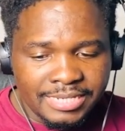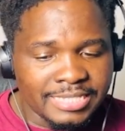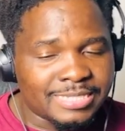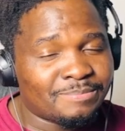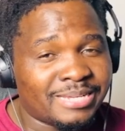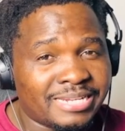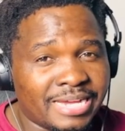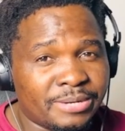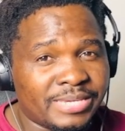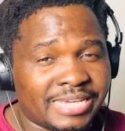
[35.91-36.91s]
it's
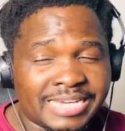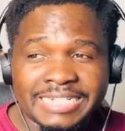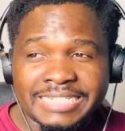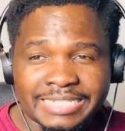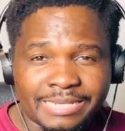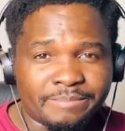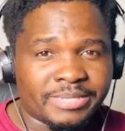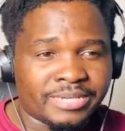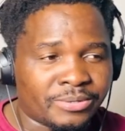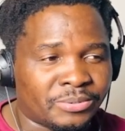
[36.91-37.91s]
Malawi and
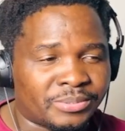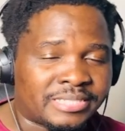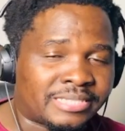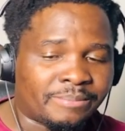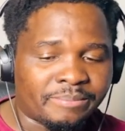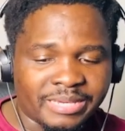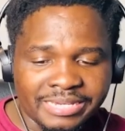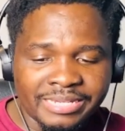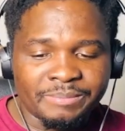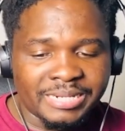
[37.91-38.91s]
Zambia, or it's Zambia
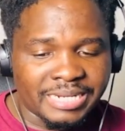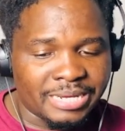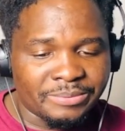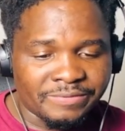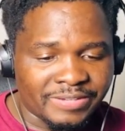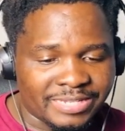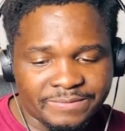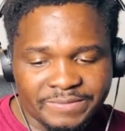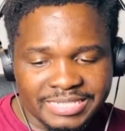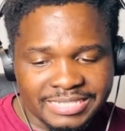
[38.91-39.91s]
and Malawi,
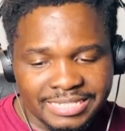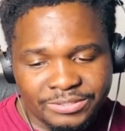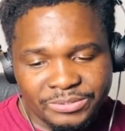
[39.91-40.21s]
vice versa.